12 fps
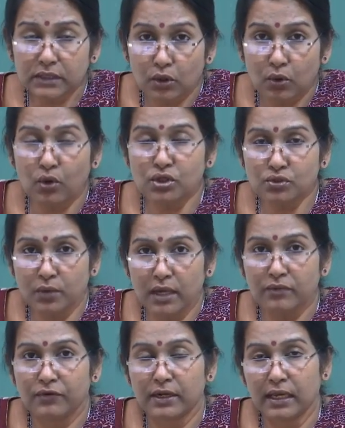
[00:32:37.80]

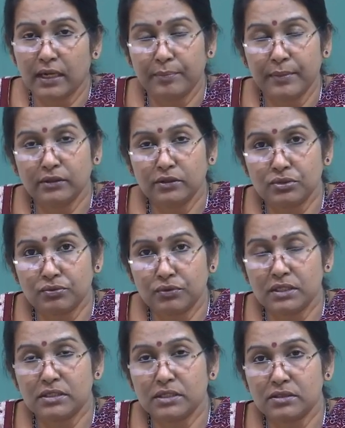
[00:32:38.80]
coursework for helping the
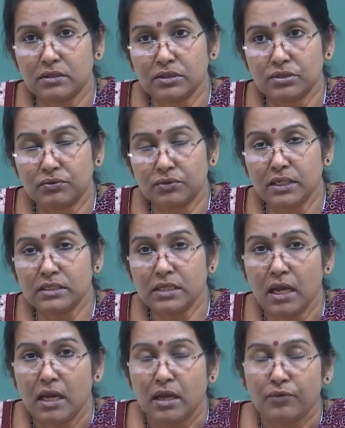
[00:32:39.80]
students, research students,
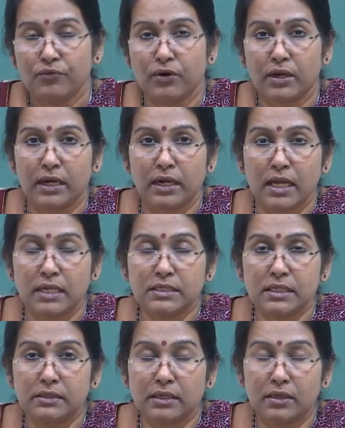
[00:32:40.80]
for
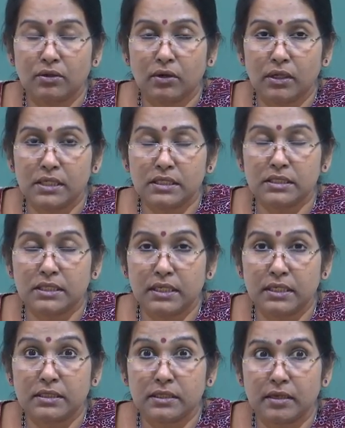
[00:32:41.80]
enhancing their knowledge,
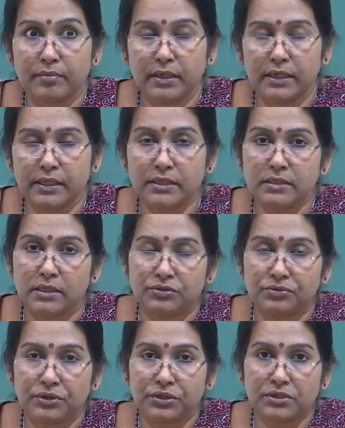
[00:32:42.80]
skills and abilities in
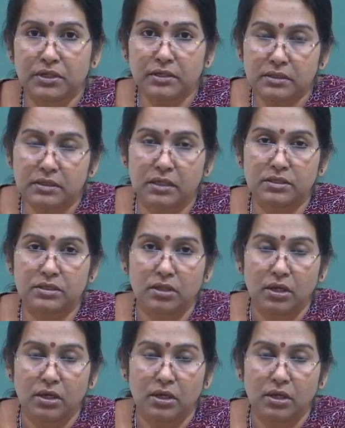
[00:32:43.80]
educational research.